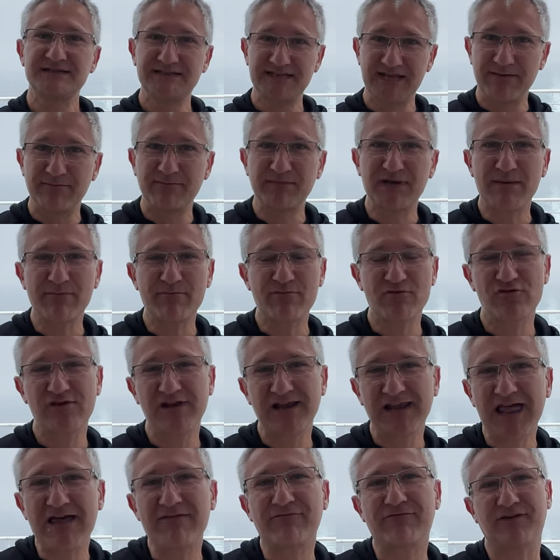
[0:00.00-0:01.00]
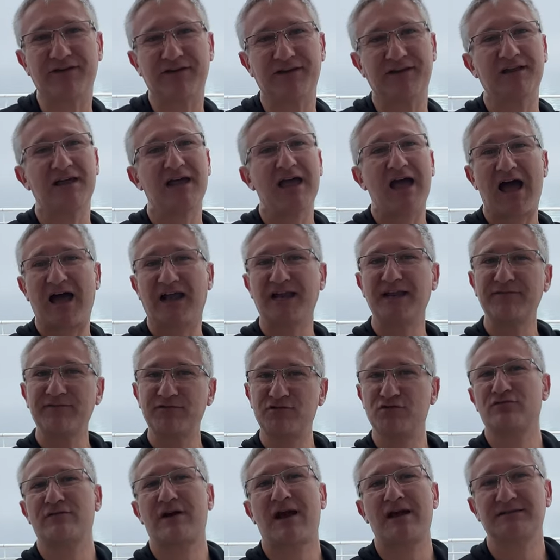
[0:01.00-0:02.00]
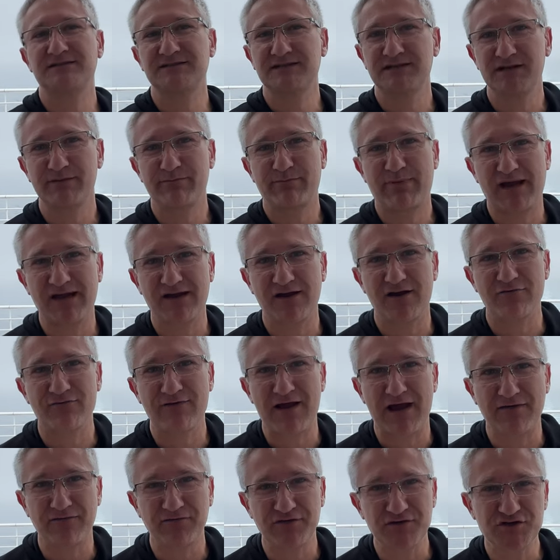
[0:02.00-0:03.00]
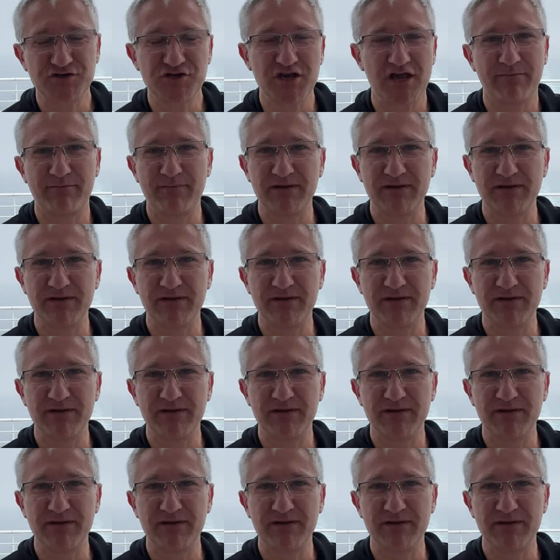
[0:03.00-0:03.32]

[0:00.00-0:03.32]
Tip number 11, and if you're out and about around the ship,